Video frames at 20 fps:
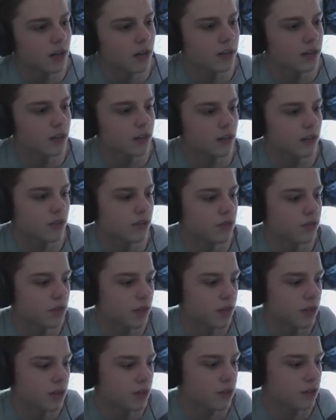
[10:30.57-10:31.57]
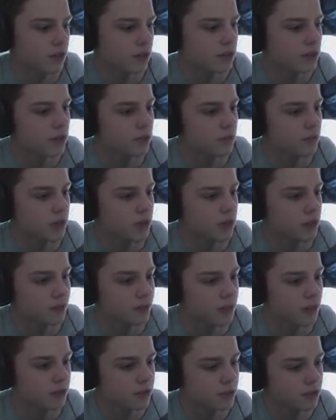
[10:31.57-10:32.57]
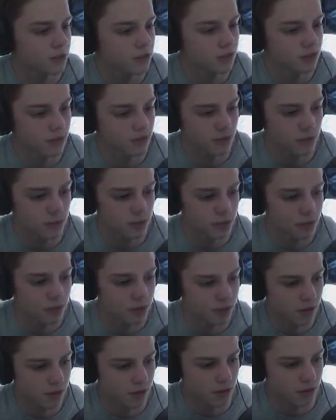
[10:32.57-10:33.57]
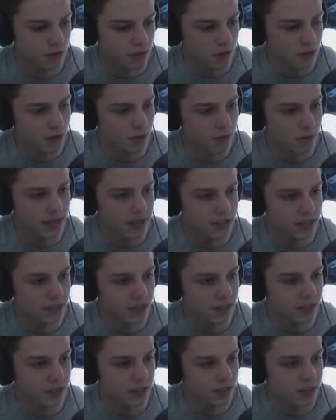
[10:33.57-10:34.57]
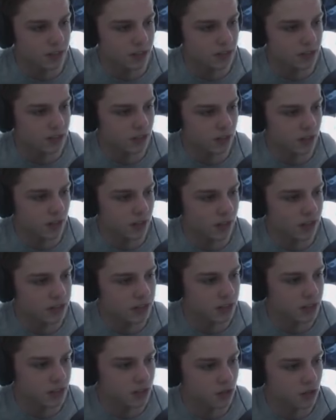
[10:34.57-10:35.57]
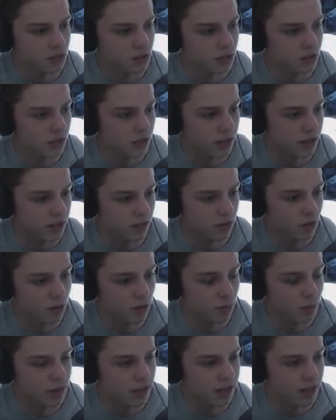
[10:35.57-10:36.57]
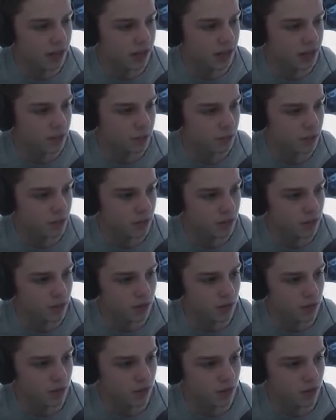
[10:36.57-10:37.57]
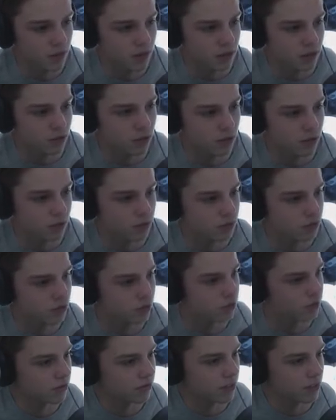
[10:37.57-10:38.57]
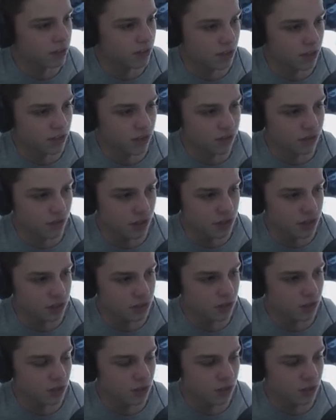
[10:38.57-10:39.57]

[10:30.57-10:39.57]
I don't know if any of you know much about CSGO, but... Basically, I just... I just used to, like, hop in a game like not not with any like friends or